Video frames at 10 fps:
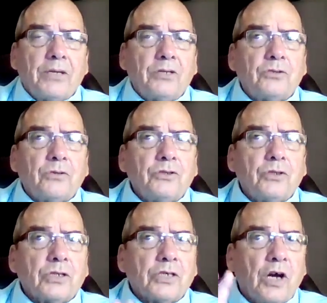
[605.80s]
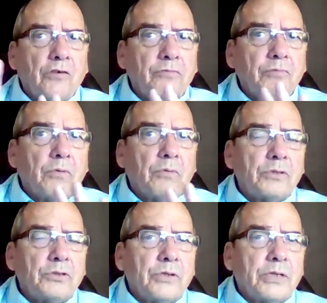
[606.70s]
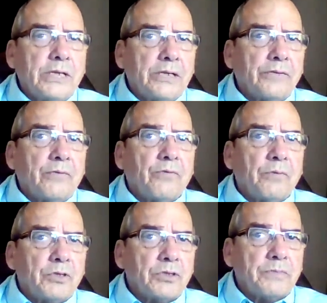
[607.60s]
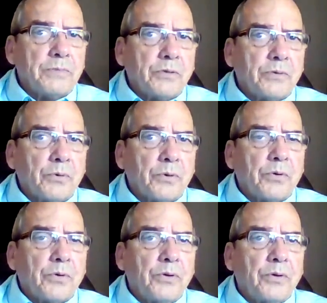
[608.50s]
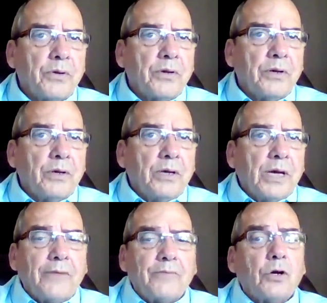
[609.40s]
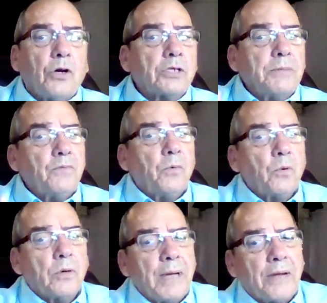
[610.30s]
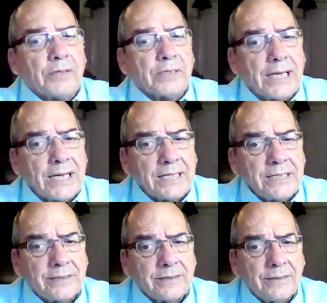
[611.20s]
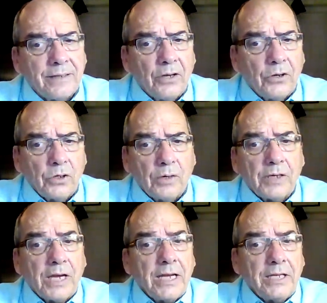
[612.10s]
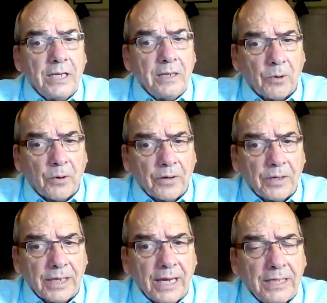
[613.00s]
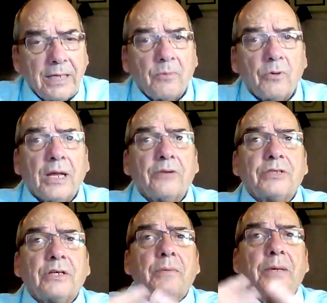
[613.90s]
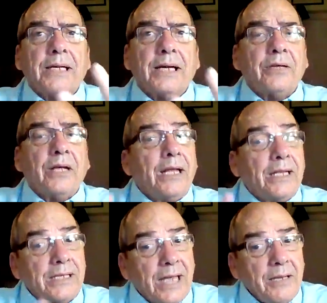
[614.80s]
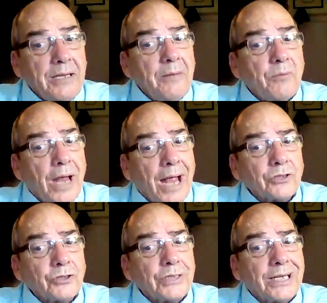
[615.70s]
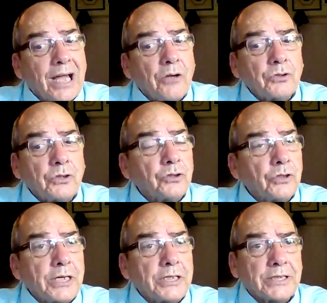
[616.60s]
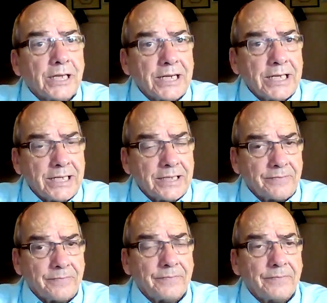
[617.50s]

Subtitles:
make sure that you're comfortable with what you're hearing from the spirit world. I've talked before about guides. You have a gatekeeper. The gatekeeper allows everybody out. The gatekeeper actually allows your trance guide in.